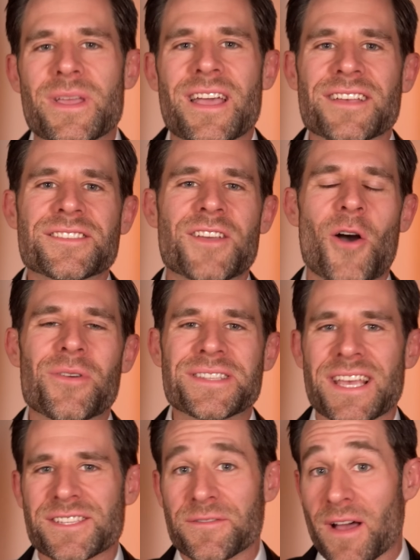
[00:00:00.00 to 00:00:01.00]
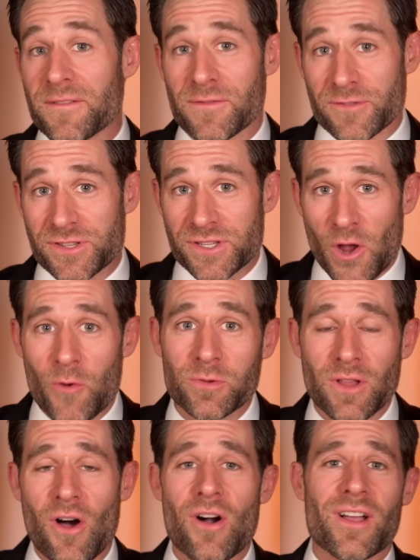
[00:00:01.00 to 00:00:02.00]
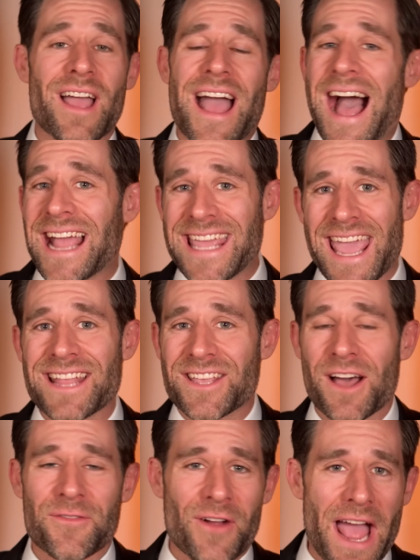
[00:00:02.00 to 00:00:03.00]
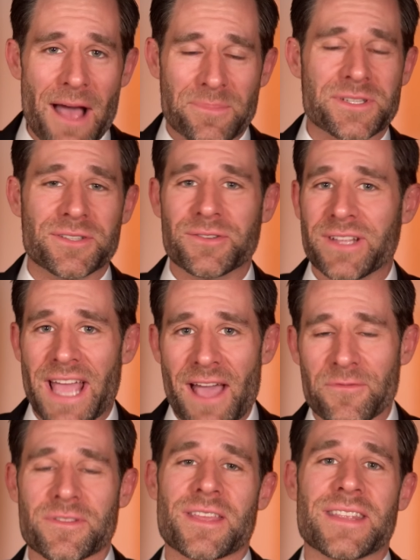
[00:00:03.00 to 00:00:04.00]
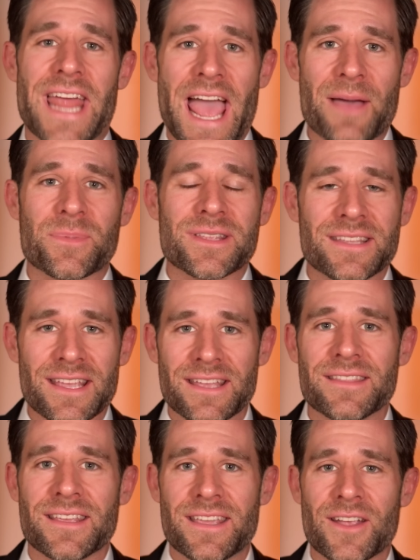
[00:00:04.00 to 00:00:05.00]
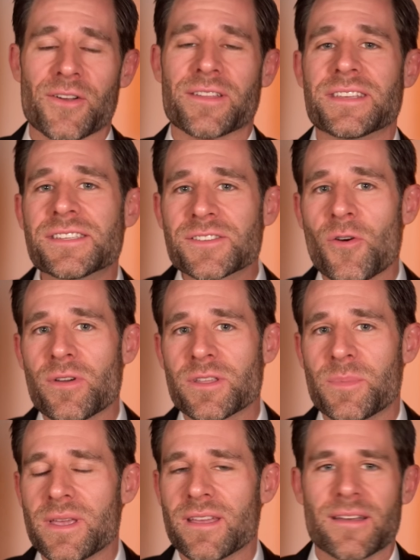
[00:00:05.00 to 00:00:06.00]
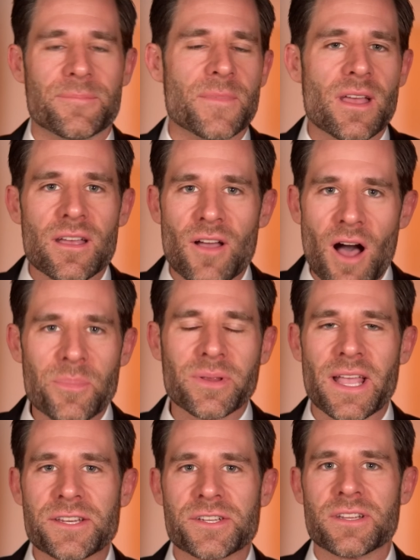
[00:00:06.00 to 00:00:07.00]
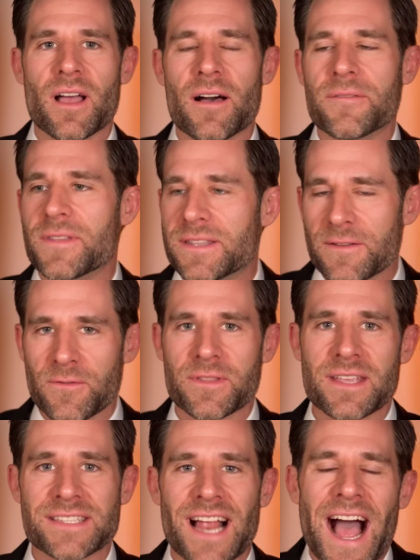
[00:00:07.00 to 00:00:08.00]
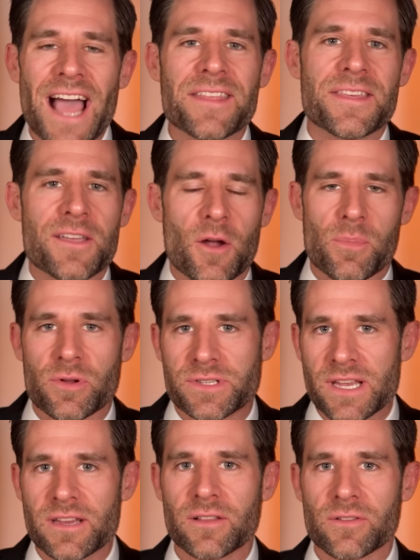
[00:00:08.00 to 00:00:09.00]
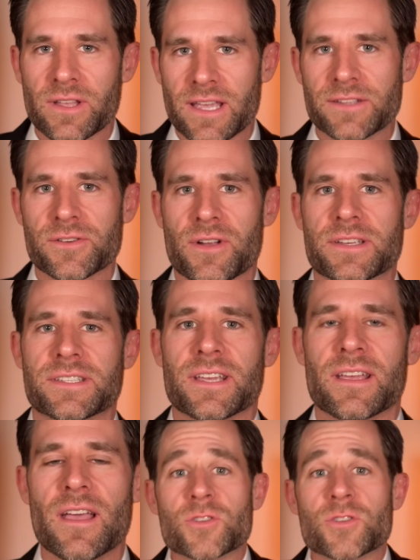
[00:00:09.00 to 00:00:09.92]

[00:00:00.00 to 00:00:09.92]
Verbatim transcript: Because Cohen testified for so long, I can't cover absolutely everything that happened in the hearing. This is going to be a compilation of the different things that I think are particularly interesting.